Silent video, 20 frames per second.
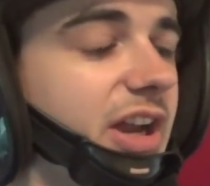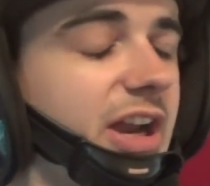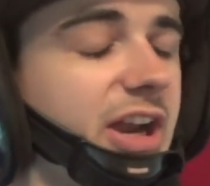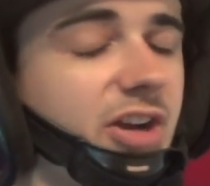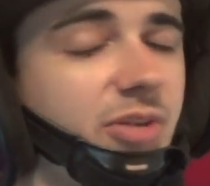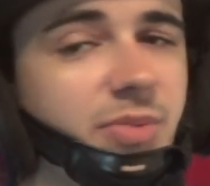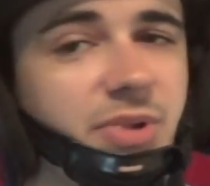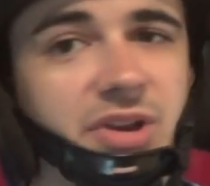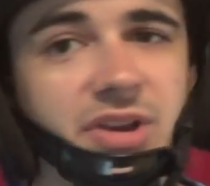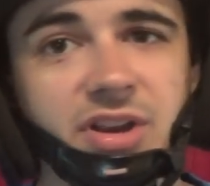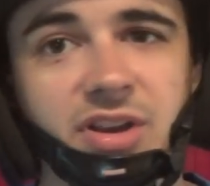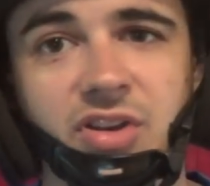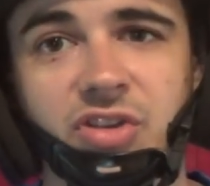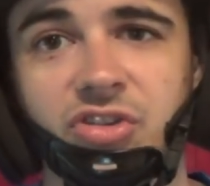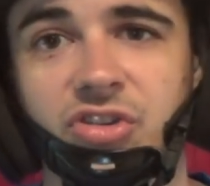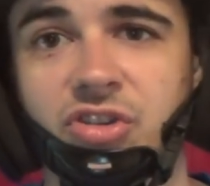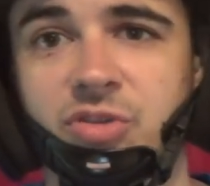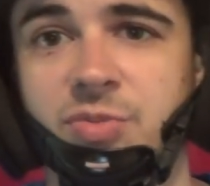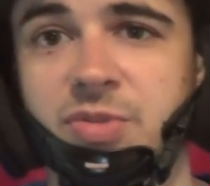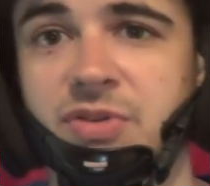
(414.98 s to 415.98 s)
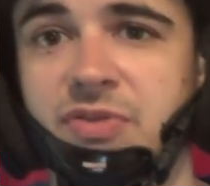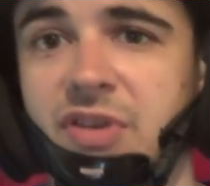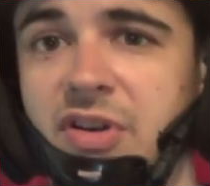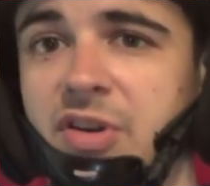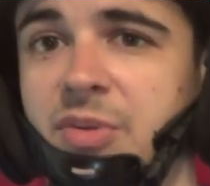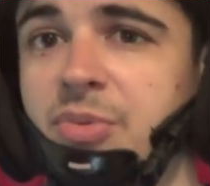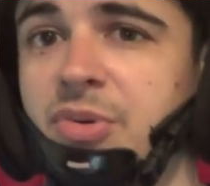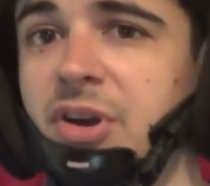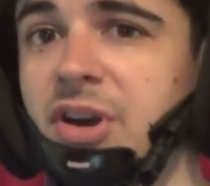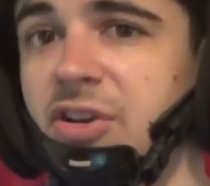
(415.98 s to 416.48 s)
helmet like this could be
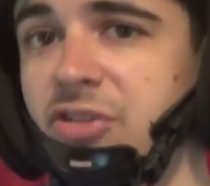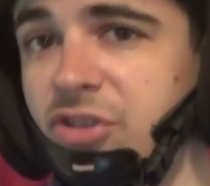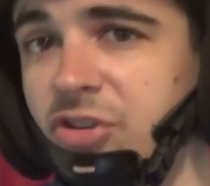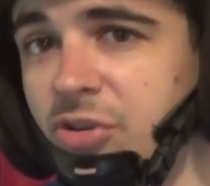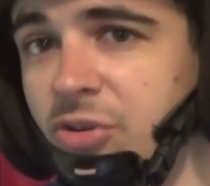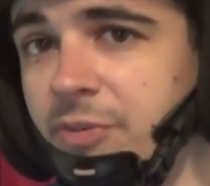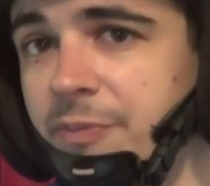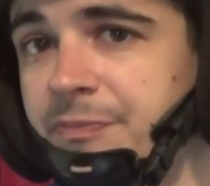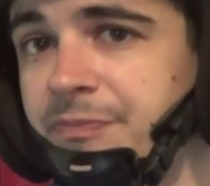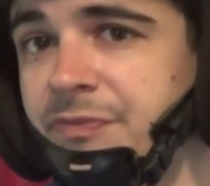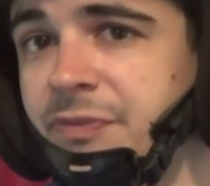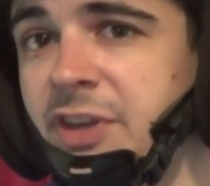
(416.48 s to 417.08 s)
very practical